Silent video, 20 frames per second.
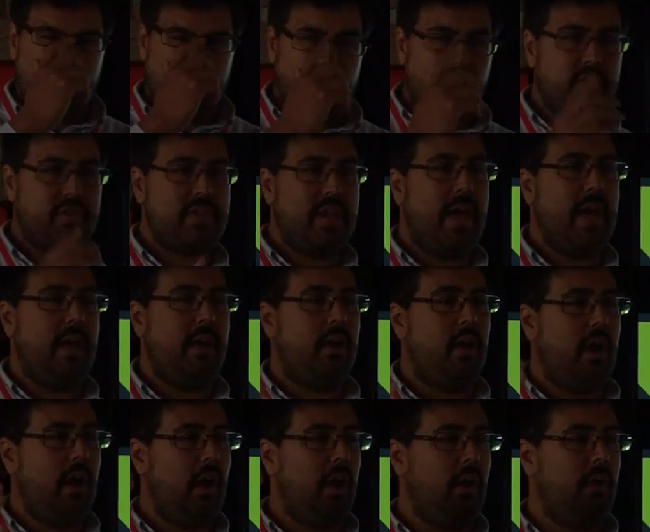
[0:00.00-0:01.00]
you looked at
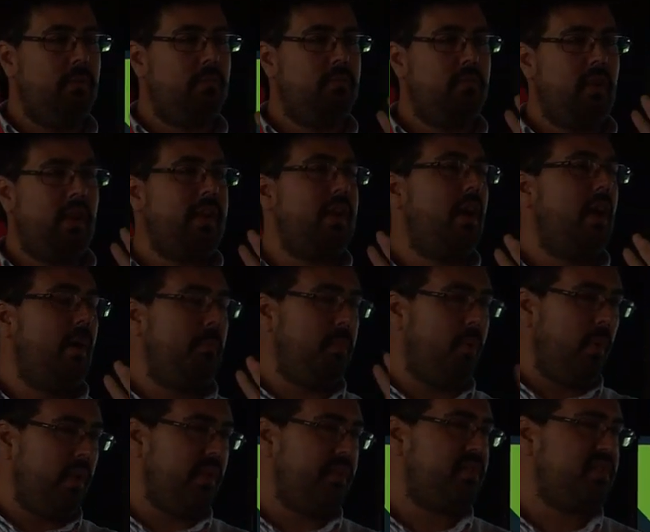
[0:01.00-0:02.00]
our like our
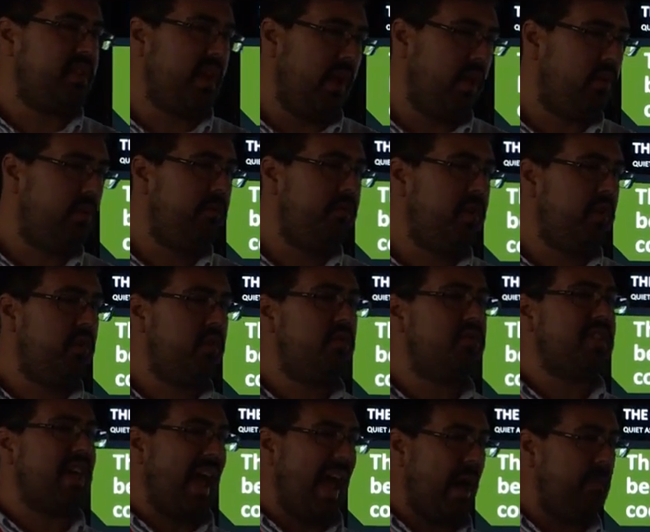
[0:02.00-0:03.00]
point of sale
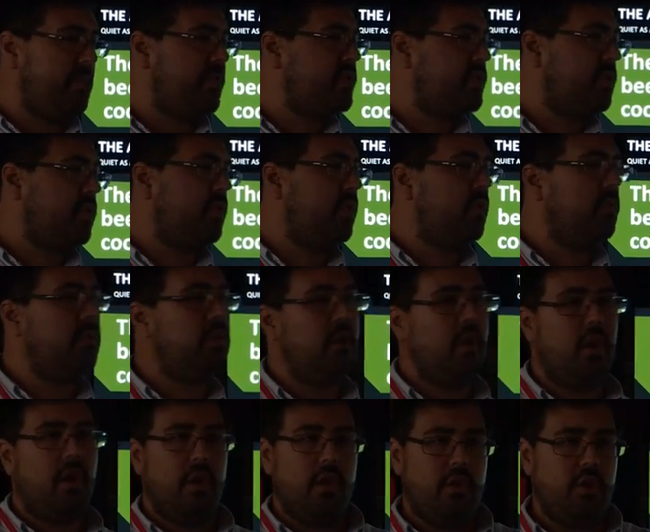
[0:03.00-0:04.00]
reviews, Amazon,
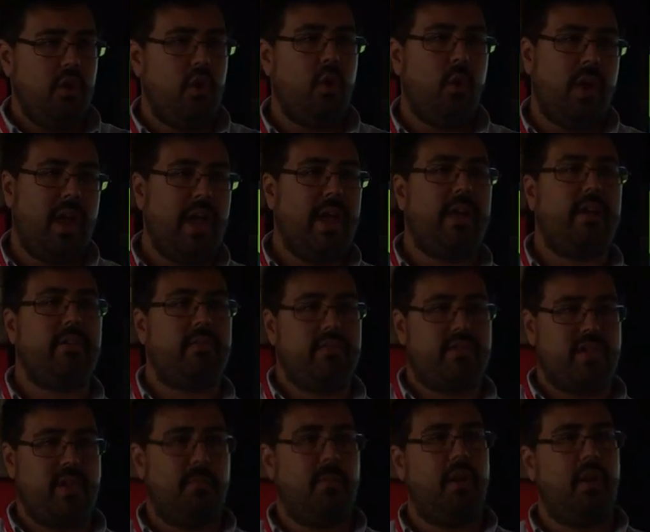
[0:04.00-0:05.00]
Newegg,
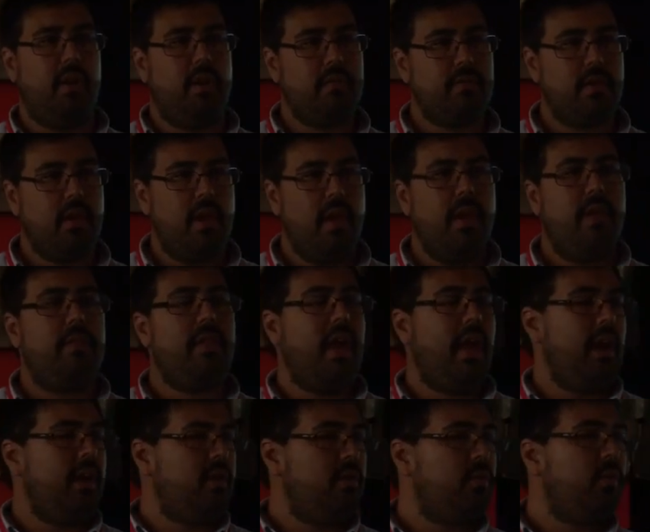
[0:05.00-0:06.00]
similar,
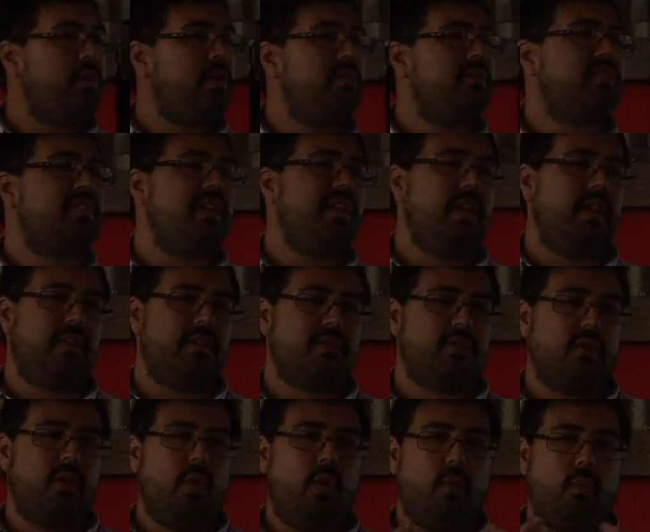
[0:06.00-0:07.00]
then what you see is
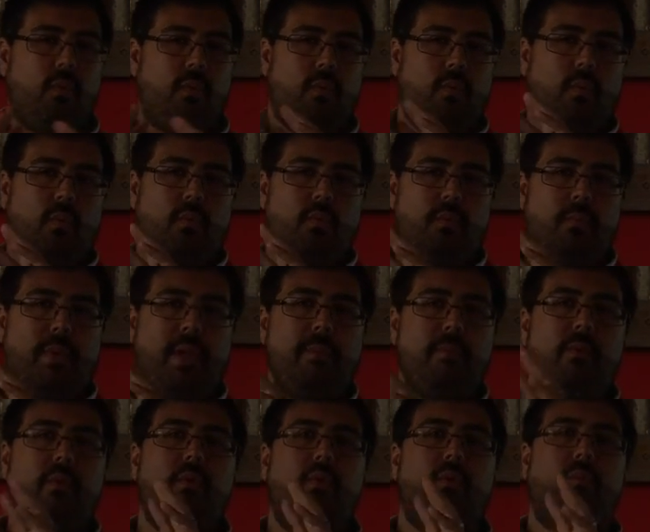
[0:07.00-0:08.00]

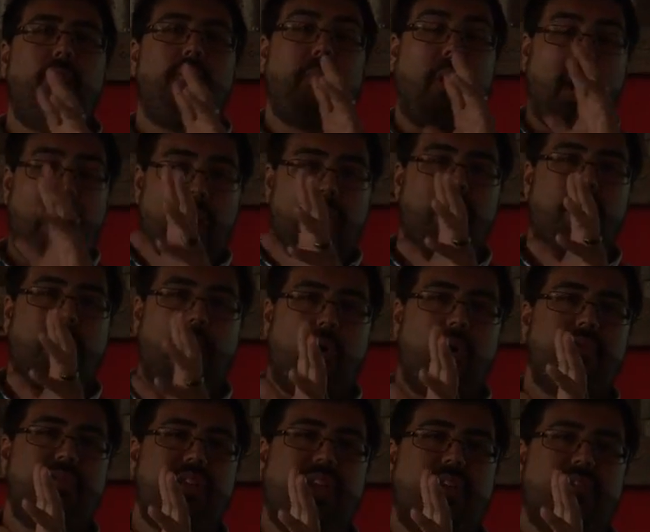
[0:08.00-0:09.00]
people who buy the
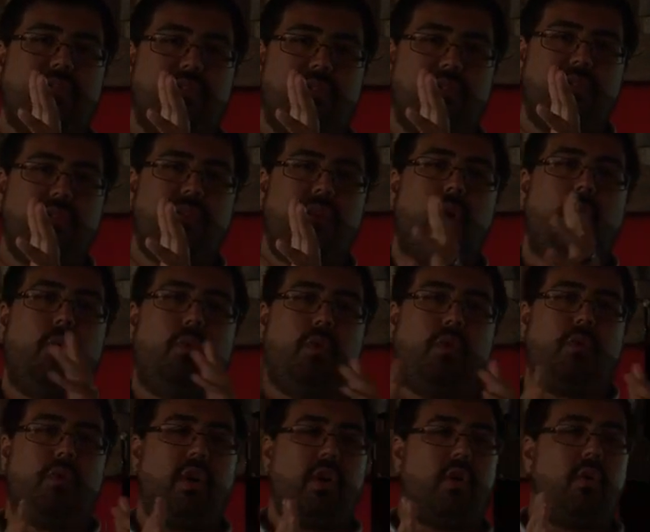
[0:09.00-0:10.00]
processors were
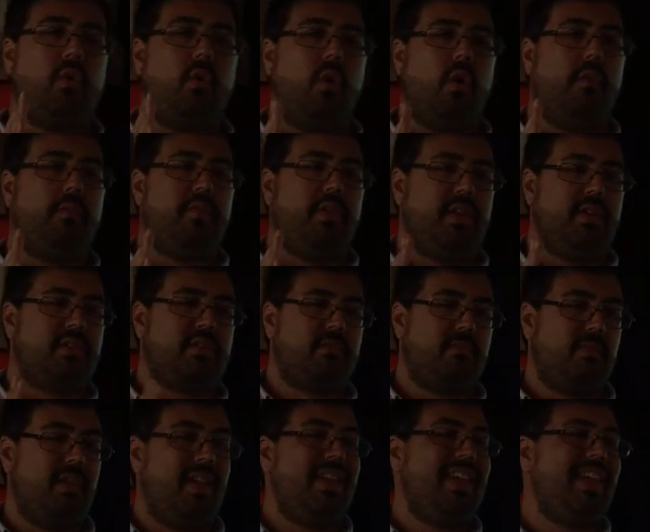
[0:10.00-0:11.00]
critical of this
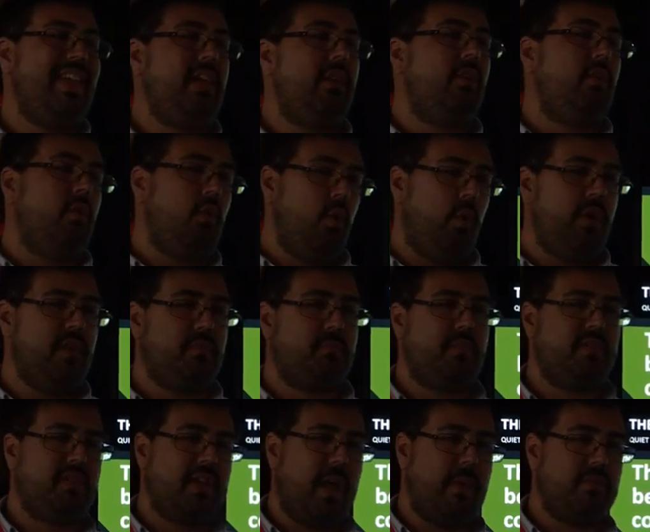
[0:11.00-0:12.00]
heat and noise
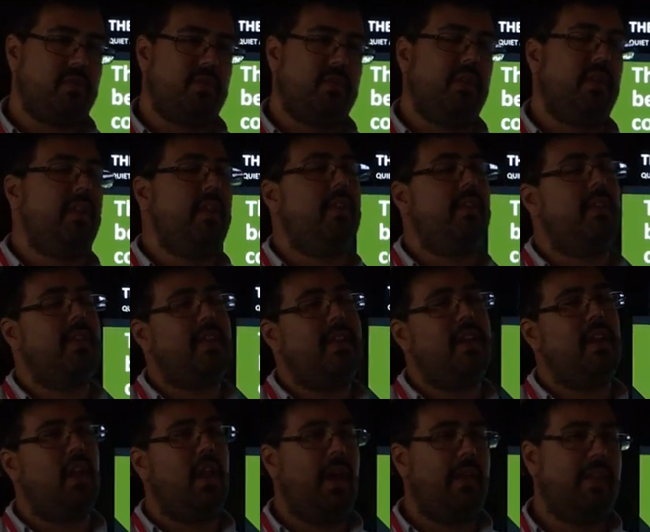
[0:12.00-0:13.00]
perception. They
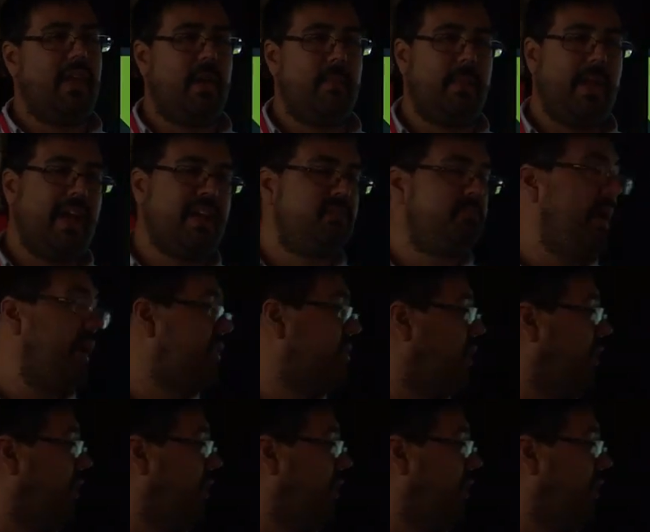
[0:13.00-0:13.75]
didn't like that aspect